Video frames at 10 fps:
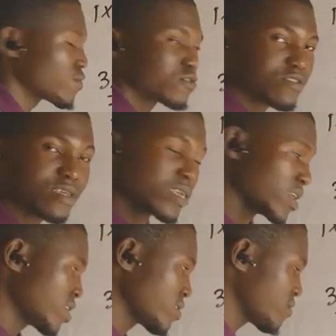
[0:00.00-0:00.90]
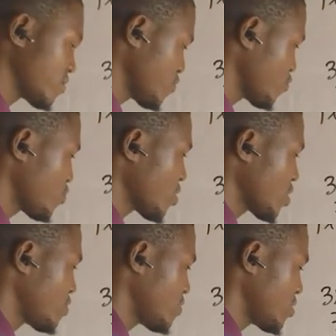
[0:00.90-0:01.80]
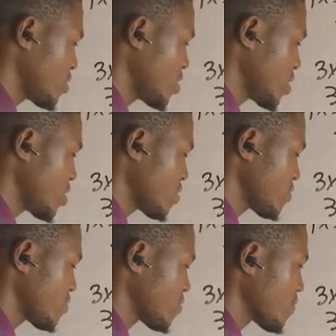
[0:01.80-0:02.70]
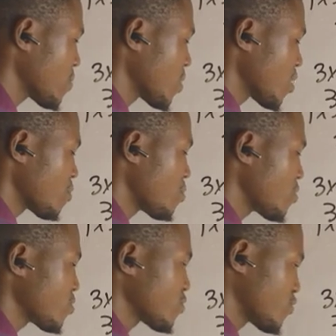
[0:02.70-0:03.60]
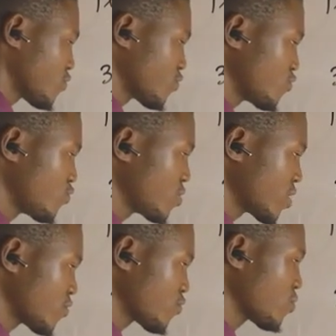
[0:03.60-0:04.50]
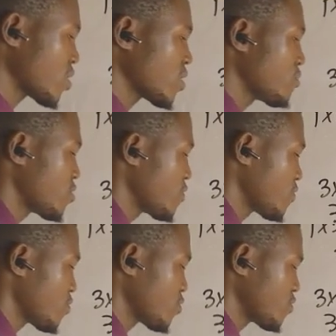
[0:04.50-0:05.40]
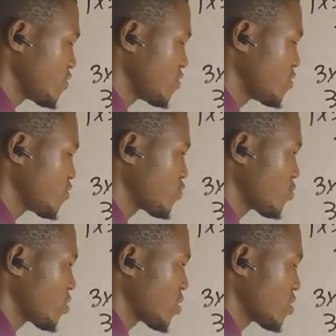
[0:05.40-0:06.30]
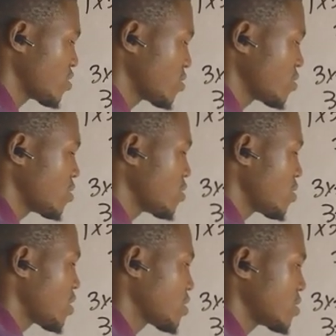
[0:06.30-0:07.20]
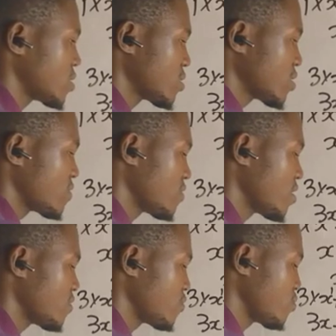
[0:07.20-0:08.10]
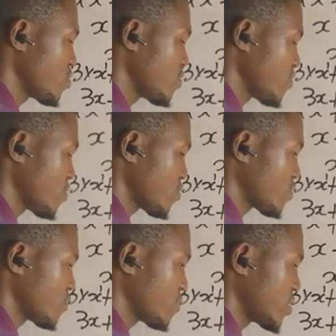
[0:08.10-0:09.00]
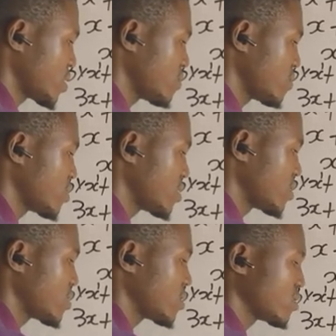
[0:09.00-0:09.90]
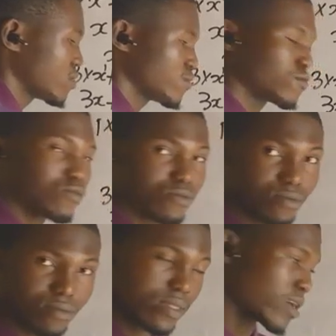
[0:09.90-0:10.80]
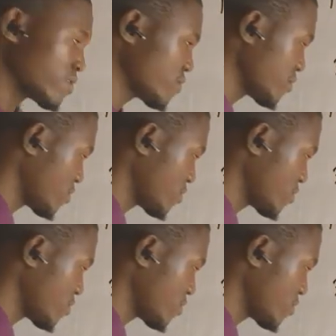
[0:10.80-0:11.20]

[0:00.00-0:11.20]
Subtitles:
give us 3x. So write 3x plus 2 times y will give us 6y. And 3 times 11 will give us 33. So that's